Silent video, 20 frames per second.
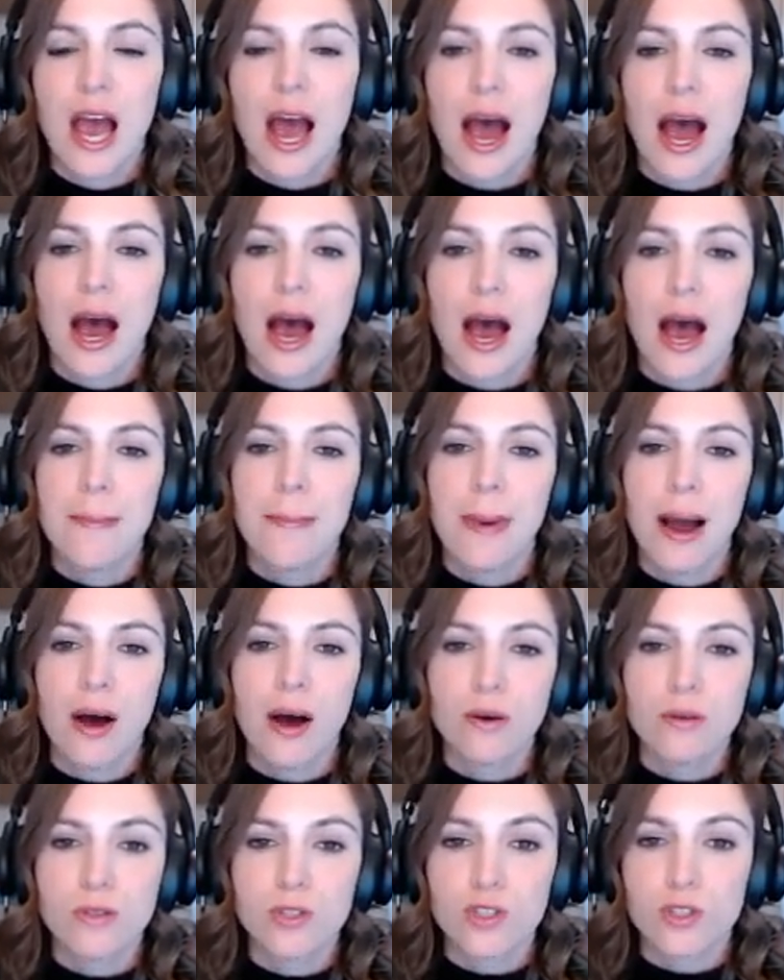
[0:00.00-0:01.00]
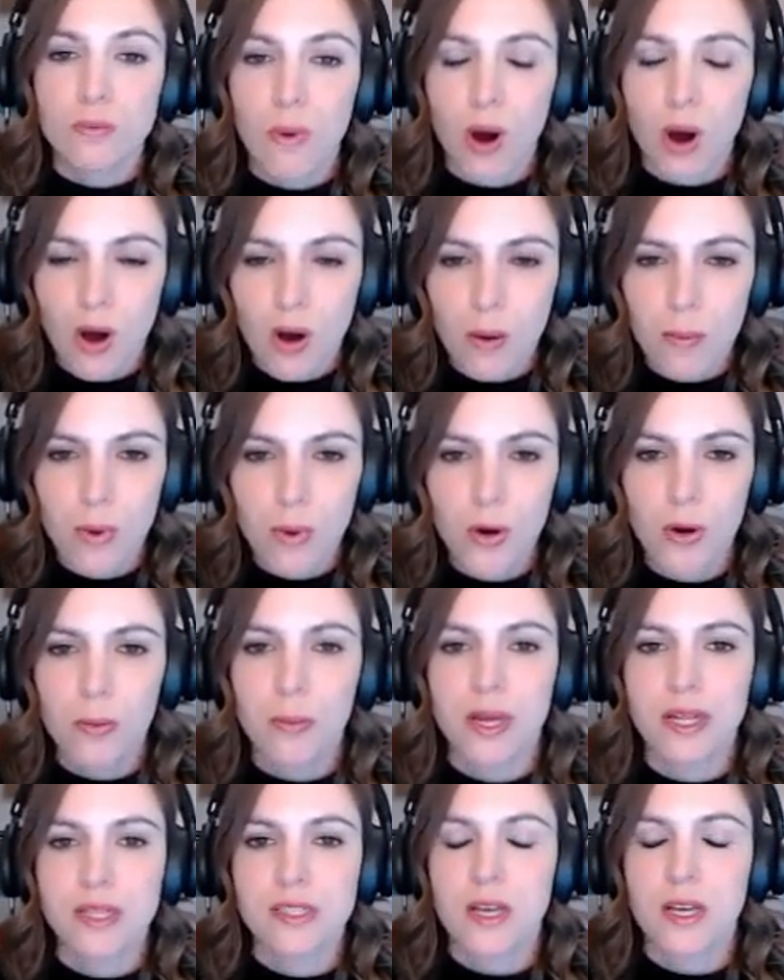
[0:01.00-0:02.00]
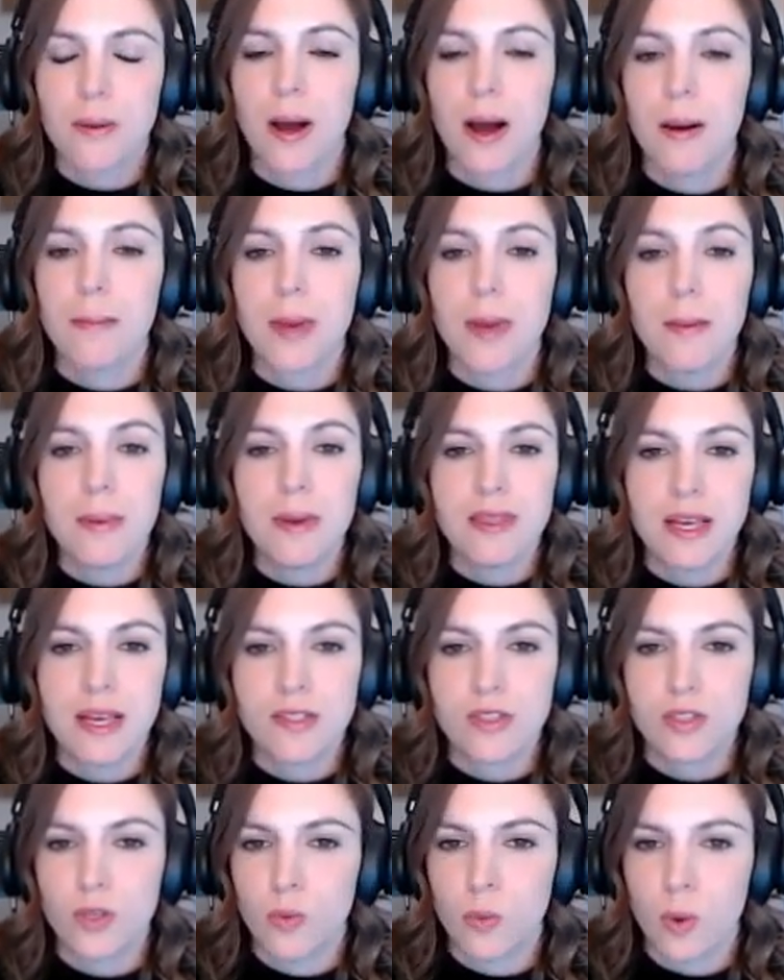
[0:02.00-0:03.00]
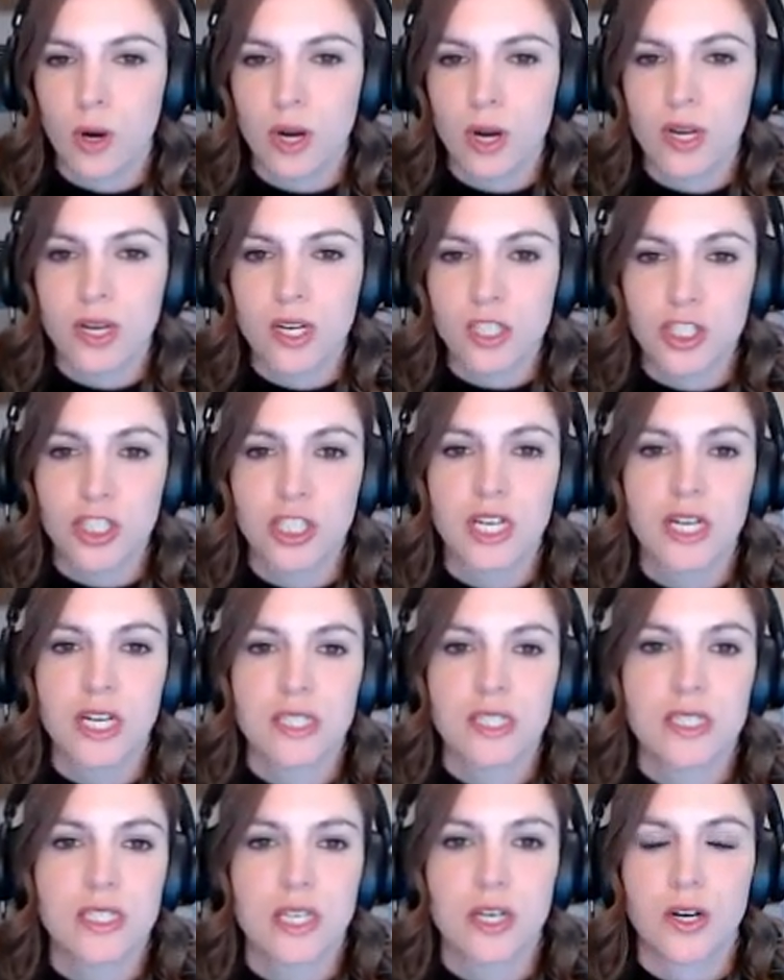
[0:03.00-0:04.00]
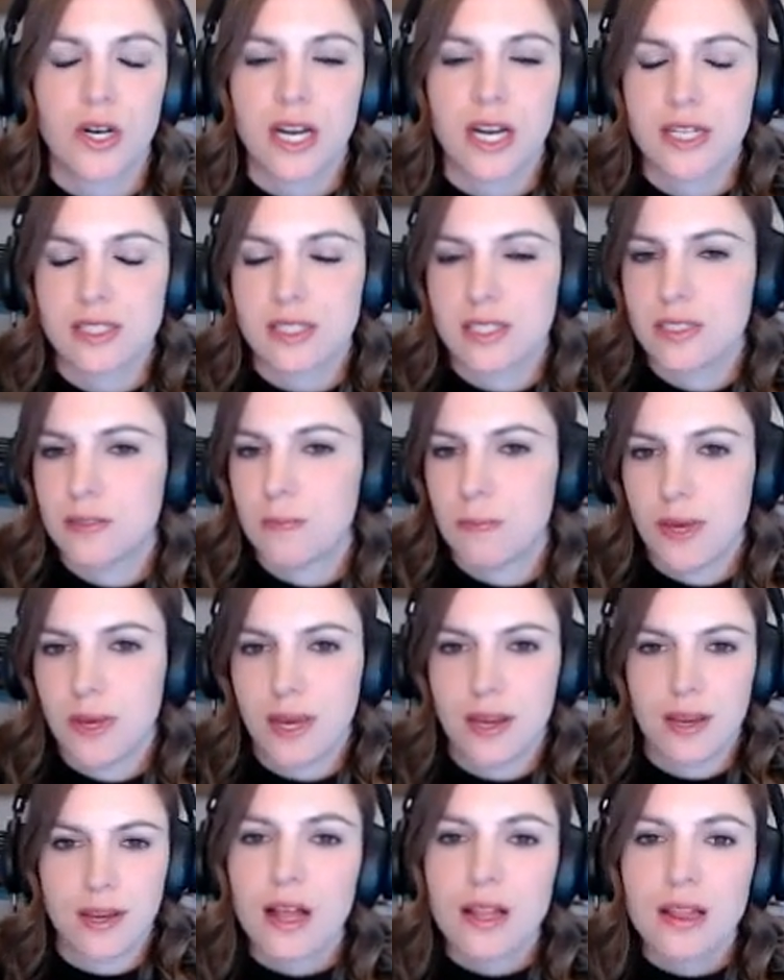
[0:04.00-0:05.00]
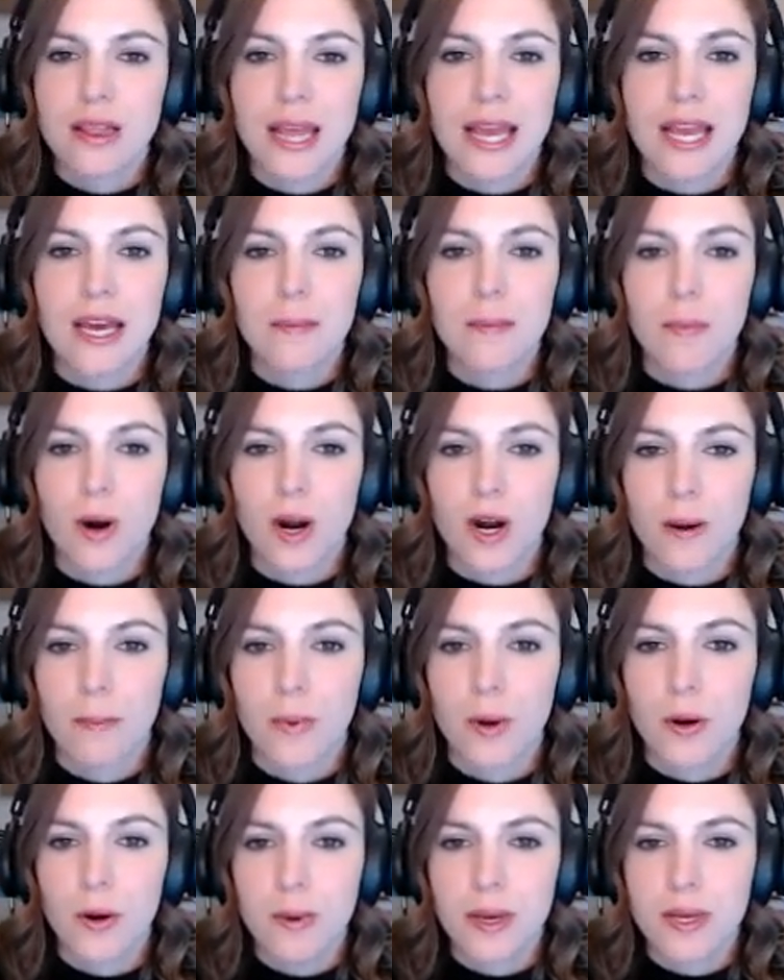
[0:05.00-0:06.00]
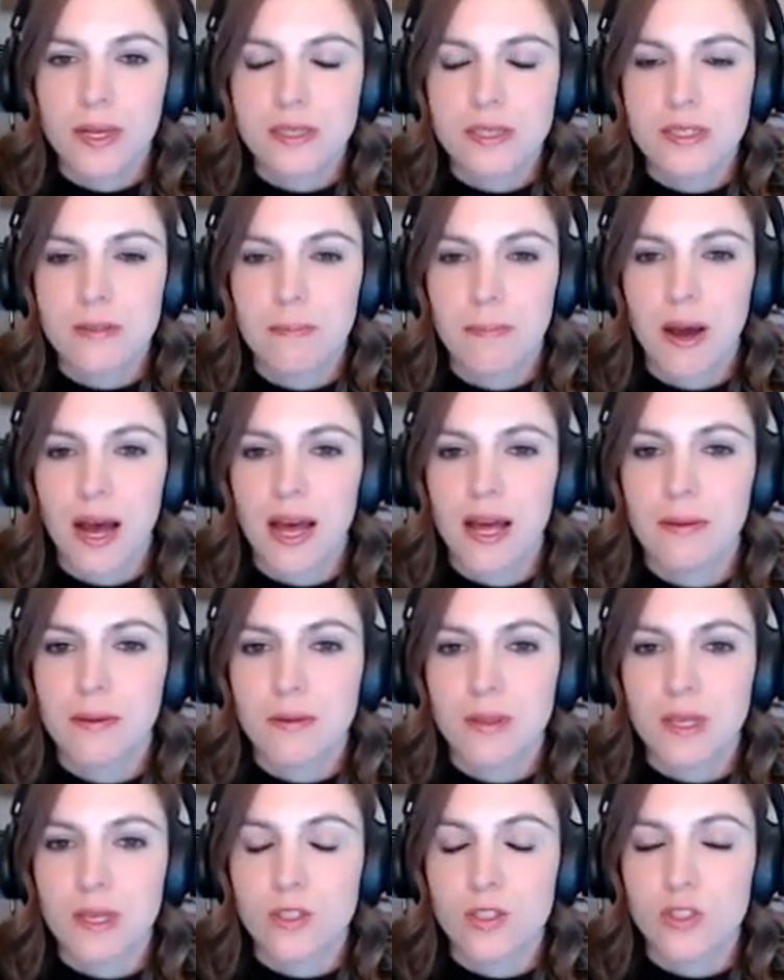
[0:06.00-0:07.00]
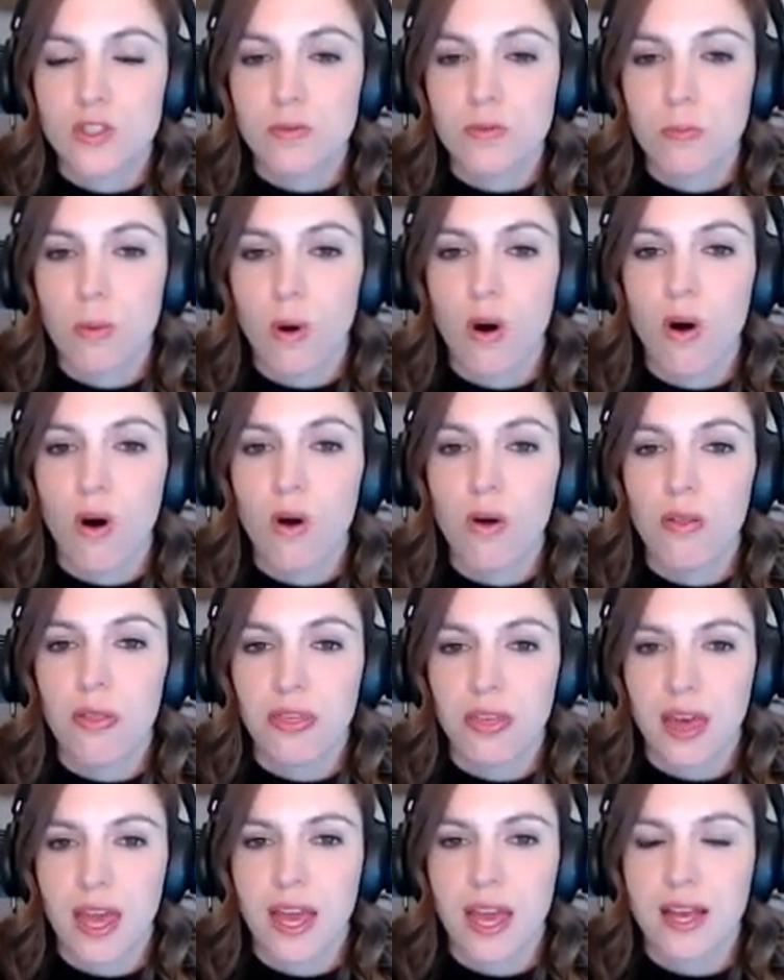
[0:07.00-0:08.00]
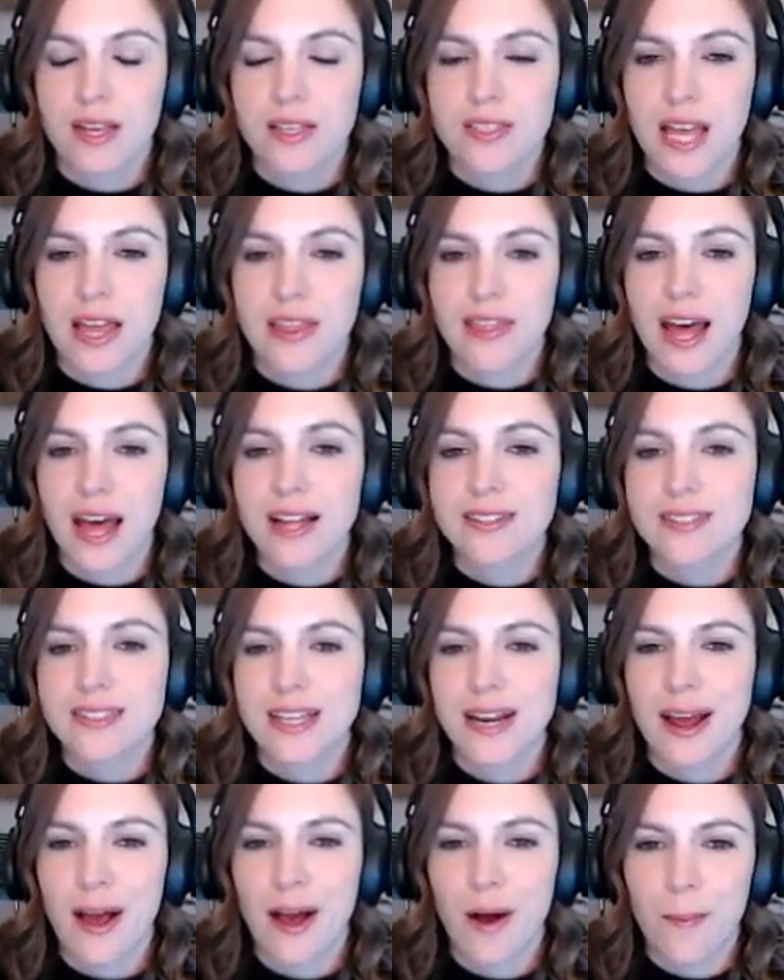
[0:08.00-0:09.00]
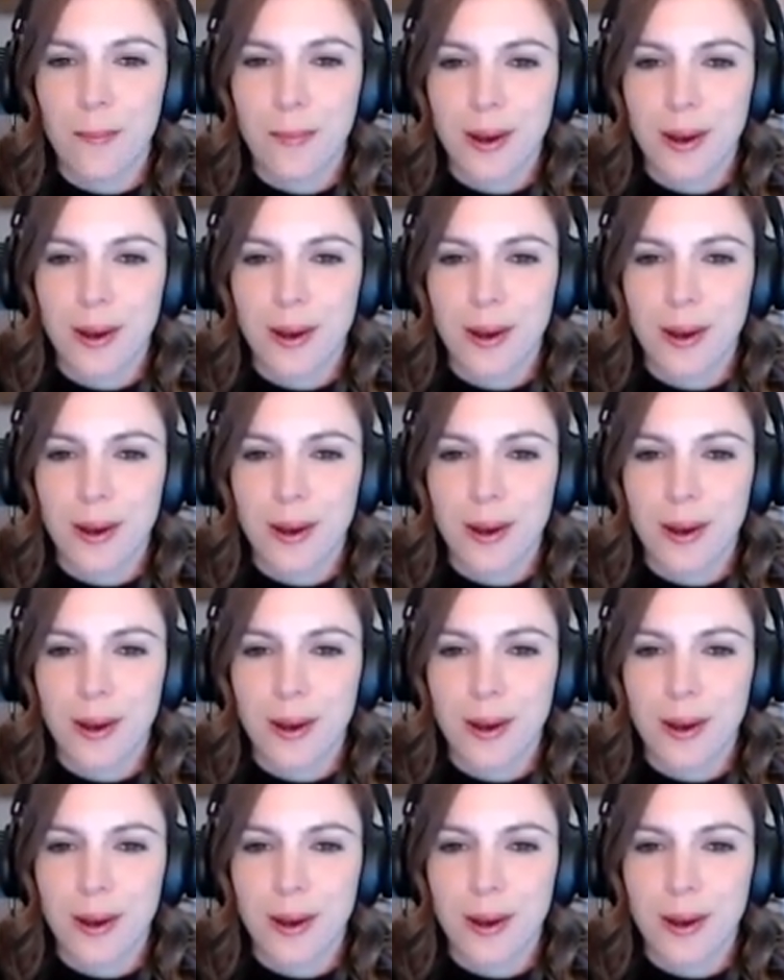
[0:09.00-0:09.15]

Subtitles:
about small moments, about maybe things you weren't initially considering as these big landmark moments, but these small things. And that's going to help